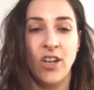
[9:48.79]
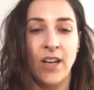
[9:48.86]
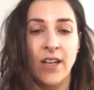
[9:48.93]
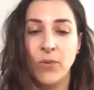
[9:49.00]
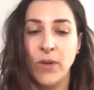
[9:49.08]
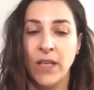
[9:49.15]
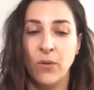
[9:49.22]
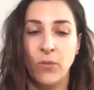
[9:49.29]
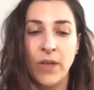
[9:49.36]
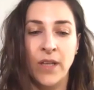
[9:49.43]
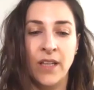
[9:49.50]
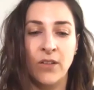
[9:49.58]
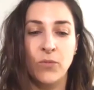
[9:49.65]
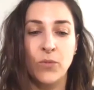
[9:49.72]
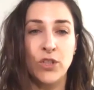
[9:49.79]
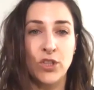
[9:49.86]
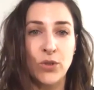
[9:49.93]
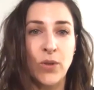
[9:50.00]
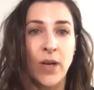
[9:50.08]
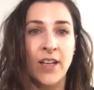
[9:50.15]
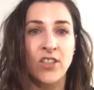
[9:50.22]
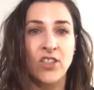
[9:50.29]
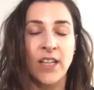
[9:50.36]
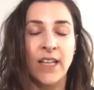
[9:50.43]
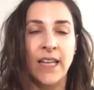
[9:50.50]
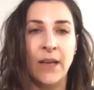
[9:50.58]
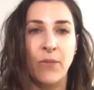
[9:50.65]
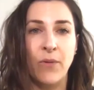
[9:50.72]
And we we we do
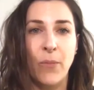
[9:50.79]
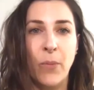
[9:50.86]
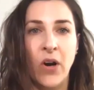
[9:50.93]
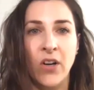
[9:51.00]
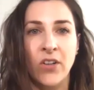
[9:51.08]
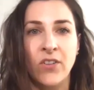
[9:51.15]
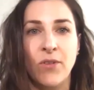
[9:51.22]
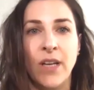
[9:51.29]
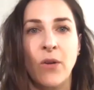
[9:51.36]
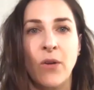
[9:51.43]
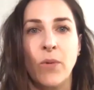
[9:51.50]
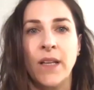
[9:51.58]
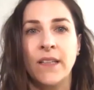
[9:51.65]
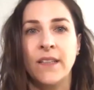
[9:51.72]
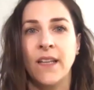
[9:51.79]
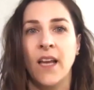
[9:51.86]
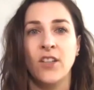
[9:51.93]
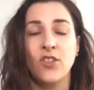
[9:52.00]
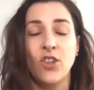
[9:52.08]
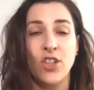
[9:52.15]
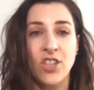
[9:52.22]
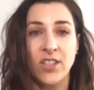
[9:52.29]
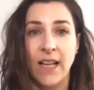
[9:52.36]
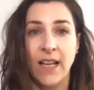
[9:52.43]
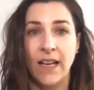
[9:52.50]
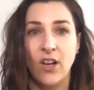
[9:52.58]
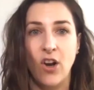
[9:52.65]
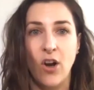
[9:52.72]
actually we are partnering with uh, Deutsche
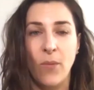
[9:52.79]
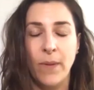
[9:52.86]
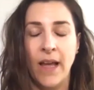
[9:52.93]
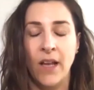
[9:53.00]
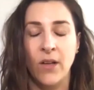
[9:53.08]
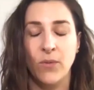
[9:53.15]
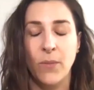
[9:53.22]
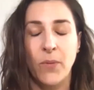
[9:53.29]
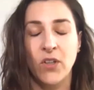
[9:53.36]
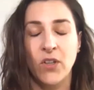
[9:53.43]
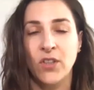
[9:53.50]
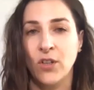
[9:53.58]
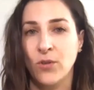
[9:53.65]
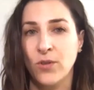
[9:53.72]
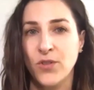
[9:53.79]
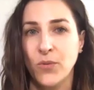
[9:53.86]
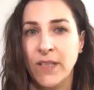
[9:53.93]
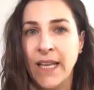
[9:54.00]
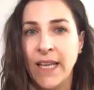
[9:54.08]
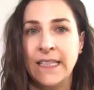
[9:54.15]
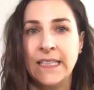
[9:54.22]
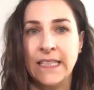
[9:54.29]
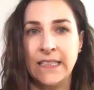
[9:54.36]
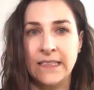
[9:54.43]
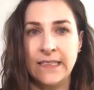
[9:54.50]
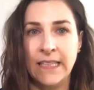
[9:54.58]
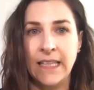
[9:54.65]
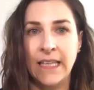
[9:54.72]
Telekom and we're partnering also with AT
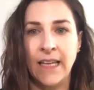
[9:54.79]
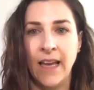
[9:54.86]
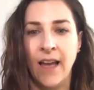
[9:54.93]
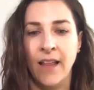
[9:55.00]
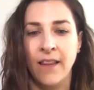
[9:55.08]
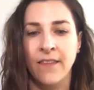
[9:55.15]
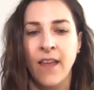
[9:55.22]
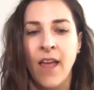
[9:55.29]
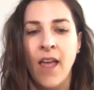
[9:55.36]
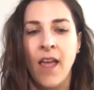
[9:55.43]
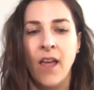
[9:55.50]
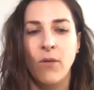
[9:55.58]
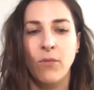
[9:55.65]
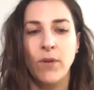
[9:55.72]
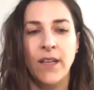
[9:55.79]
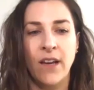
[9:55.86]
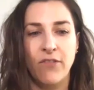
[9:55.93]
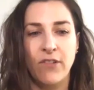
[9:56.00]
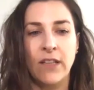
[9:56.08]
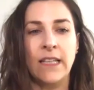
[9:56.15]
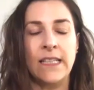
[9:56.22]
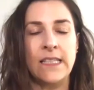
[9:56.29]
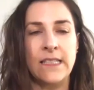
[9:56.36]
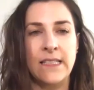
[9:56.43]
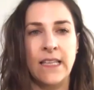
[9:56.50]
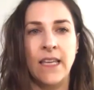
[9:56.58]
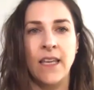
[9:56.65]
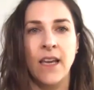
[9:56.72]
and T, and we definitely
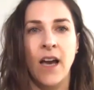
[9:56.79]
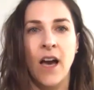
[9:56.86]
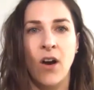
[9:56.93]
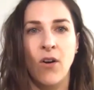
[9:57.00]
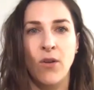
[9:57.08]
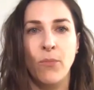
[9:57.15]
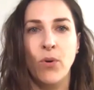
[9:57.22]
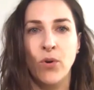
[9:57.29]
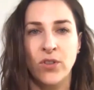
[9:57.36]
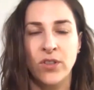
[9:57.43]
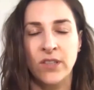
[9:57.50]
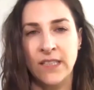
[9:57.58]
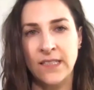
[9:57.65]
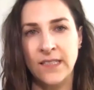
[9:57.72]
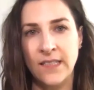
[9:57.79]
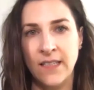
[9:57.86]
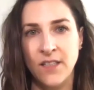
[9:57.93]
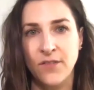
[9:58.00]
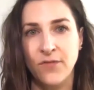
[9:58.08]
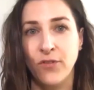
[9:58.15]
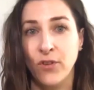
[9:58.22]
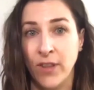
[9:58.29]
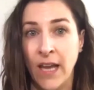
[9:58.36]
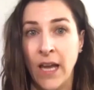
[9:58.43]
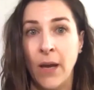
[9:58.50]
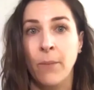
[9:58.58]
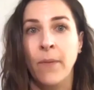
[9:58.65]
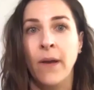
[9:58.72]
see how important this is for
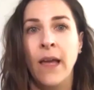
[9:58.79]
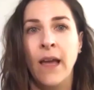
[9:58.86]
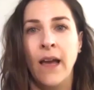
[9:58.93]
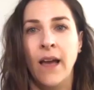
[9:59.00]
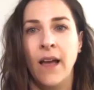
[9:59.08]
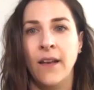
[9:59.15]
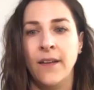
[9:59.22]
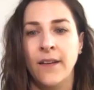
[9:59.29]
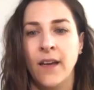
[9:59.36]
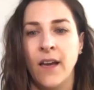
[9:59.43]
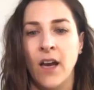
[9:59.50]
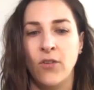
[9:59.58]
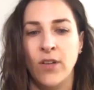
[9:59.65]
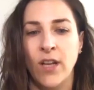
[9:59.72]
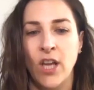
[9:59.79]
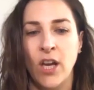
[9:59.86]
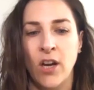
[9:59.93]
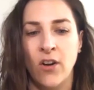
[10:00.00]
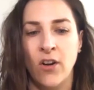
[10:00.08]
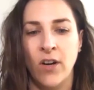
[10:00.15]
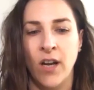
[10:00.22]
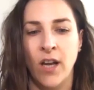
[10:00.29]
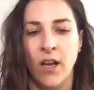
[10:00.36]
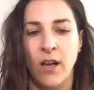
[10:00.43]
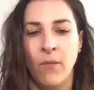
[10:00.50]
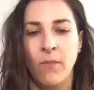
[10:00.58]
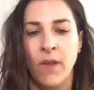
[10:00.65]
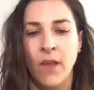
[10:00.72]
them and uh, how they are.
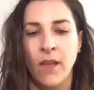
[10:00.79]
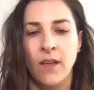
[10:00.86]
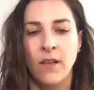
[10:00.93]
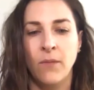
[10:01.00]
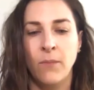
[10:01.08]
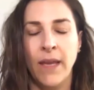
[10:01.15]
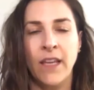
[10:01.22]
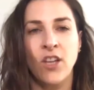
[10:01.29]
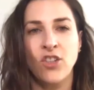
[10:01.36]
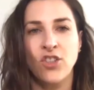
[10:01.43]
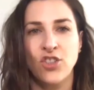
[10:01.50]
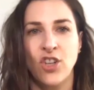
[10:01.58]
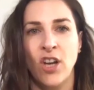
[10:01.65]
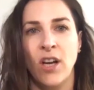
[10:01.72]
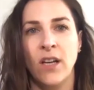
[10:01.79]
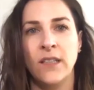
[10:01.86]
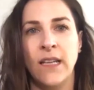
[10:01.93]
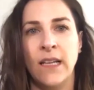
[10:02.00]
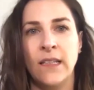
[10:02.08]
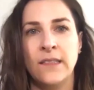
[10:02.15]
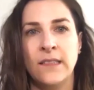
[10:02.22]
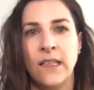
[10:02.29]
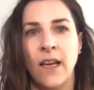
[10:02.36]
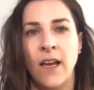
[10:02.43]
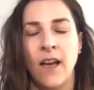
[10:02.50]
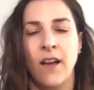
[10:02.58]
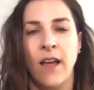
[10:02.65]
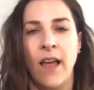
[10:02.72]
Um, making sure that
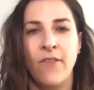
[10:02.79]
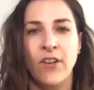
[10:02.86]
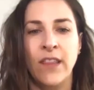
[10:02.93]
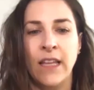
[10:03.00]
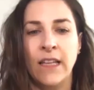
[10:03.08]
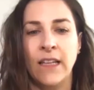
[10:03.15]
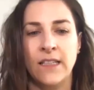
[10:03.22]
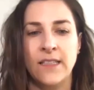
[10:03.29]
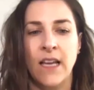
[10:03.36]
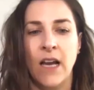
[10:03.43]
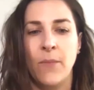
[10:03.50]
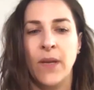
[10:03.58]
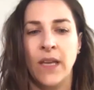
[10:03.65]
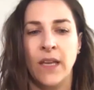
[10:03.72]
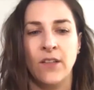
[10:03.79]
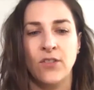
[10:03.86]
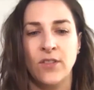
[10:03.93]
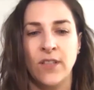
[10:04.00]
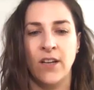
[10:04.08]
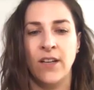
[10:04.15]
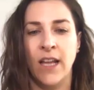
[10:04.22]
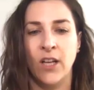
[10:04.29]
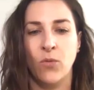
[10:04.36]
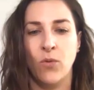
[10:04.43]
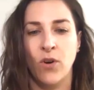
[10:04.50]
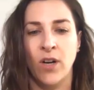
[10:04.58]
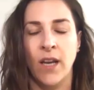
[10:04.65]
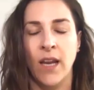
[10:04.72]
uh, everything that is coming into
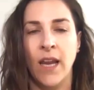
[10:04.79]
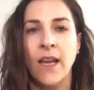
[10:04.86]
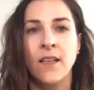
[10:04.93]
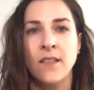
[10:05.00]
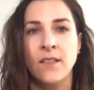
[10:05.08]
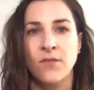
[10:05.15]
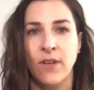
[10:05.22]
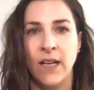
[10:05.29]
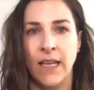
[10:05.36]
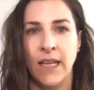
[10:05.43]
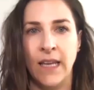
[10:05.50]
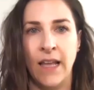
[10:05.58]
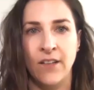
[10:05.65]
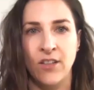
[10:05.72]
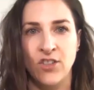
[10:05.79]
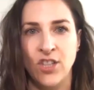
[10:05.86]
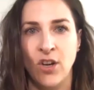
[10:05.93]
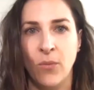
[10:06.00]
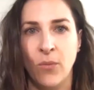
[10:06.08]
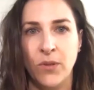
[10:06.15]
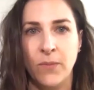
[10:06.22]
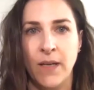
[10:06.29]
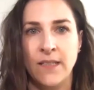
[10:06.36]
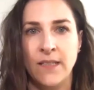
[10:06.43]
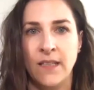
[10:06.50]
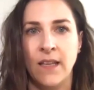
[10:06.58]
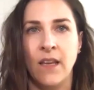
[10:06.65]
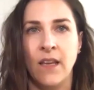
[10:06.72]
network is really energy optimized
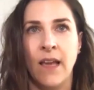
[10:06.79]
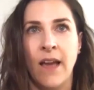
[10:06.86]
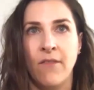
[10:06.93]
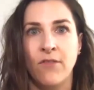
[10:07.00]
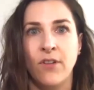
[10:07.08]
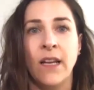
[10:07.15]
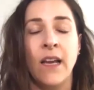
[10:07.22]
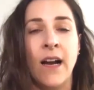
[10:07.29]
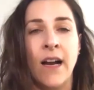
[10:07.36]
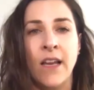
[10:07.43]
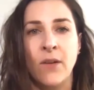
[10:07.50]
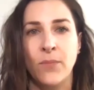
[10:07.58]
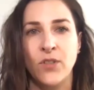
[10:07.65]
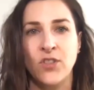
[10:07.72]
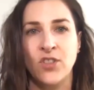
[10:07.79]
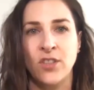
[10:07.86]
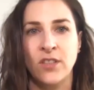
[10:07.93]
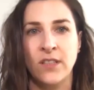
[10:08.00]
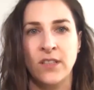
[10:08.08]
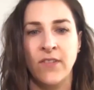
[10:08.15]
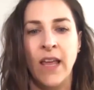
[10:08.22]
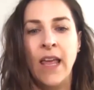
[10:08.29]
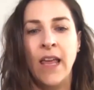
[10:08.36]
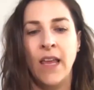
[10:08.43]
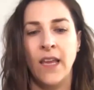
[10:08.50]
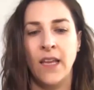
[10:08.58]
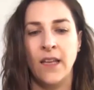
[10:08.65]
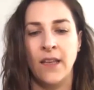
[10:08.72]
they have really high ambitions
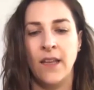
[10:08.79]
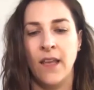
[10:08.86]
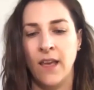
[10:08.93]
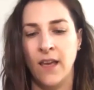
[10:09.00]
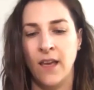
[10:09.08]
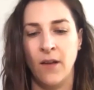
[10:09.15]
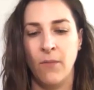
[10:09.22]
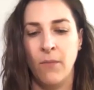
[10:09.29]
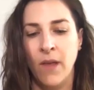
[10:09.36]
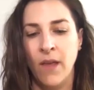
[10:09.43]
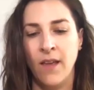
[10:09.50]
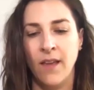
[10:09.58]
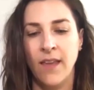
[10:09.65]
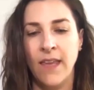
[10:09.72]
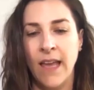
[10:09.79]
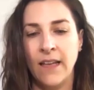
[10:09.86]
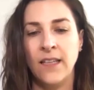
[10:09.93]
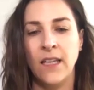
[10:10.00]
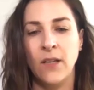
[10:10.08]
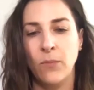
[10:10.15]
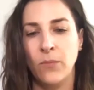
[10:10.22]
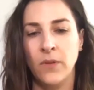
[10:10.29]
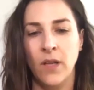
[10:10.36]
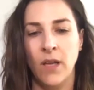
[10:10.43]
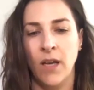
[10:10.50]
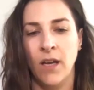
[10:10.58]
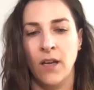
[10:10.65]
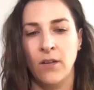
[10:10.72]
in, um, getting
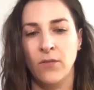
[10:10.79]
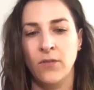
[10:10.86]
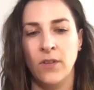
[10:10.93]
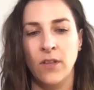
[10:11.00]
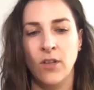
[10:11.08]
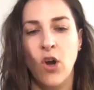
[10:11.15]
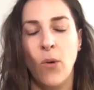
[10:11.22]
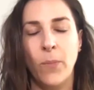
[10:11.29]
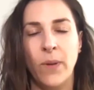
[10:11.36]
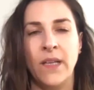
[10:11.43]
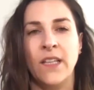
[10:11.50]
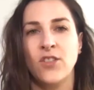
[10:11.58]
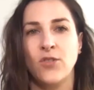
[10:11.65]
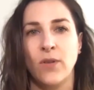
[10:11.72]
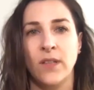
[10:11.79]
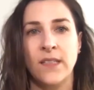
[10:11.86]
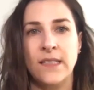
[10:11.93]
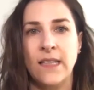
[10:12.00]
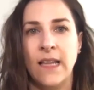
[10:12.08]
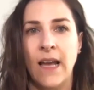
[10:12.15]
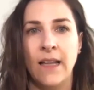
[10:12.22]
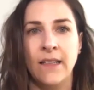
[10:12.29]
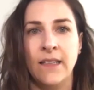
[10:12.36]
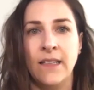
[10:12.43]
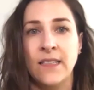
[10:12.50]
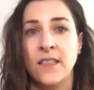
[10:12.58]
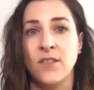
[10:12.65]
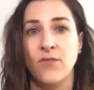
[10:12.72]
uh, companies to understand that
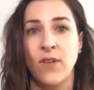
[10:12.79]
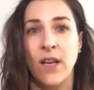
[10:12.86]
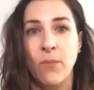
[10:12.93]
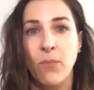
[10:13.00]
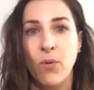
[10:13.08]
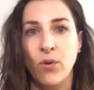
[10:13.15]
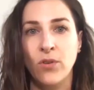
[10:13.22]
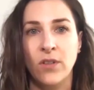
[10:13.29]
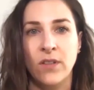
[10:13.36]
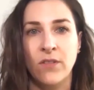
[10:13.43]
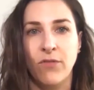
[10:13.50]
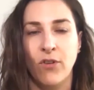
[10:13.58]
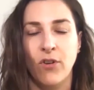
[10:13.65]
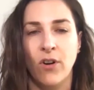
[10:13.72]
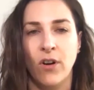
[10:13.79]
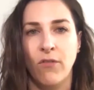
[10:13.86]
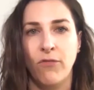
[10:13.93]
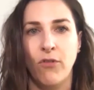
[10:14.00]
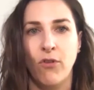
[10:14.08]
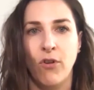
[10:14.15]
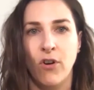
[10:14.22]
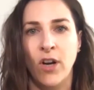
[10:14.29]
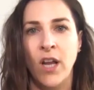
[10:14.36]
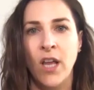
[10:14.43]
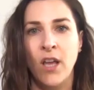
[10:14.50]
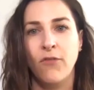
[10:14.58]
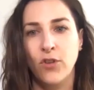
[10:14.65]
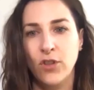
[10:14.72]
this is really important for for
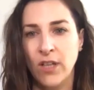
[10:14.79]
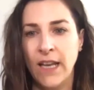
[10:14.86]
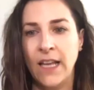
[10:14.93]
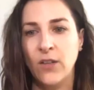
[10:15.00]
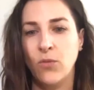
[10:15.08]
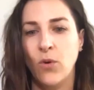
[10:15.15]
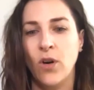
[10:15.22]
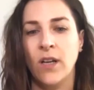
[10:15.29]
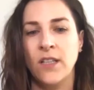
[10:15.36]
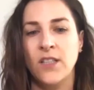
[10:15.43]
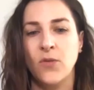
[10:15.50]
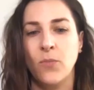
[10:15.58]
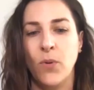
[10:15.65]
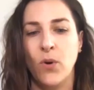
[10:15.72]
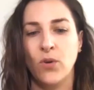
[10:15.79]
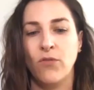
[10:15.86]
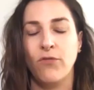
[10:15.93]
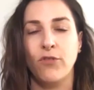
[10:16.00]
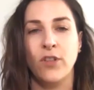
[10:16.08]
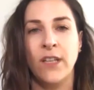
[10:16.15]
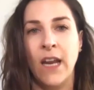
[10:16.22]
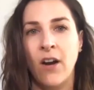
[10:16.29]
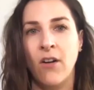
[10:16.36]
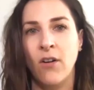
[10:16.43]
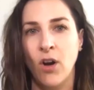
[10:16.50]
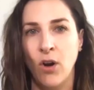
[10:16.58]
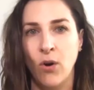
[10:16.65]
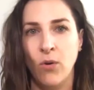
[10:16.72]
for the network it's important for
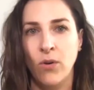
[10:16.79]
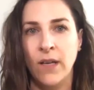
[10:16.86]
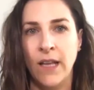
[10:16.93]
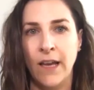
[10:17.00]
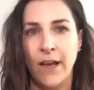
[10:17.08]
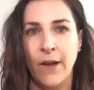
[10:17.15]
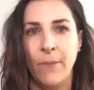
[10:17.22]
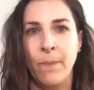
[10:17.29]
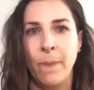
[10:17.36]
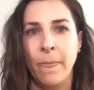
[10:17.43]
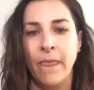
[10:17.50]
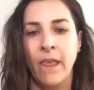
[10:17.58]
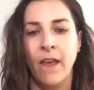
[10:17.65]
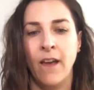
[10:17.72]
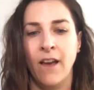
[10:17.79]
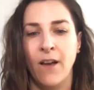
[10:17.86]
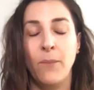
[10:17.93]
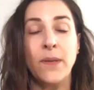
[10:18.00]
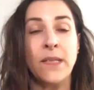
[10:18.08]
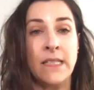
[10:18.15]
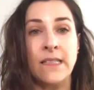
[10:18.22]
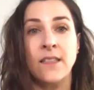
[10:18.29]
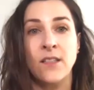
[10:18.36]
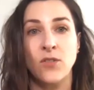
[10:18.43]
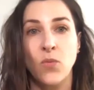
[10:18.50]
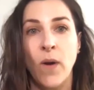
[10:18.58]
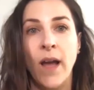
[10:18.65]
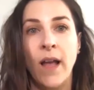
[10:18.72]
their own um, uh, business
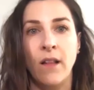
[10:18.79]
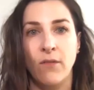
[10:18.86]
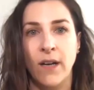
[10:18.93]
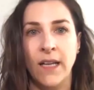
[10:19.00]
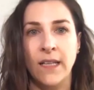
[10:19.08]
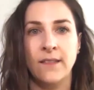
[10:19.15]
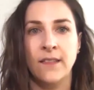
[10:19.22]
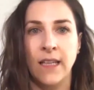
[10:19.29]
as well, right?